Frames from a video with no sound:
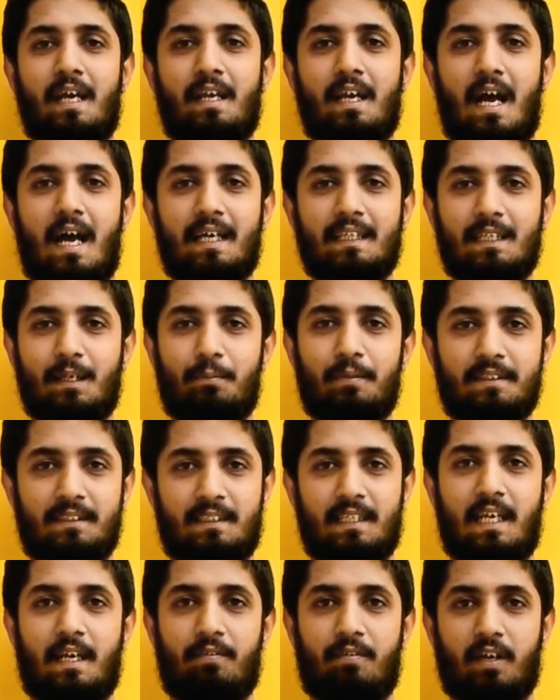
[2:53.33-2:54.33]
Your resume
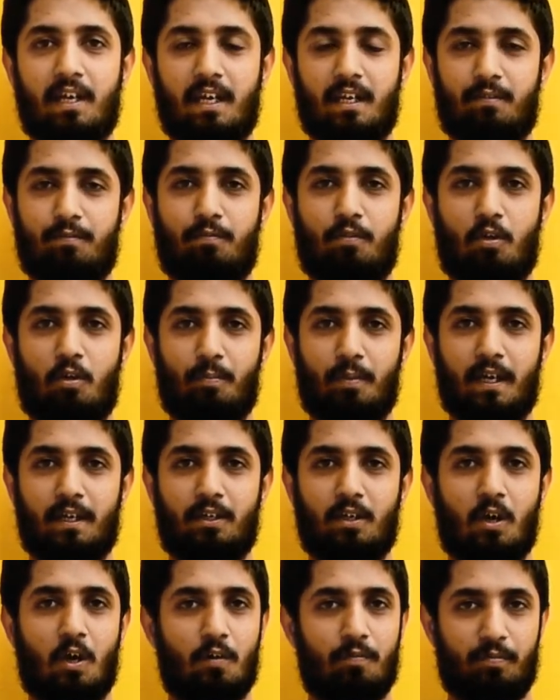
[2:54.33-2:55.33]
can either be saved
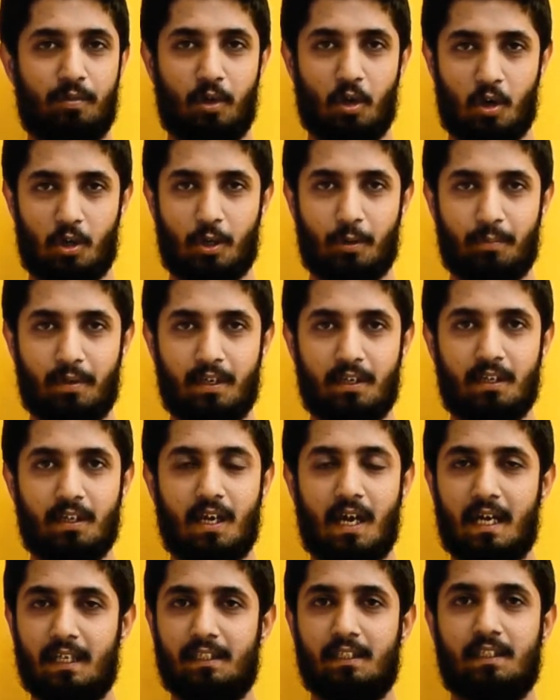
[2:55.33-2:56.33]
in format of
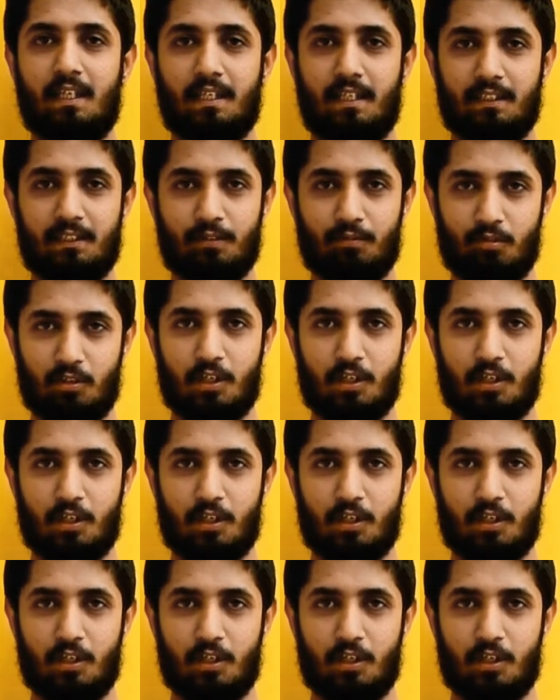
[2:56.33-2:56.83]
document,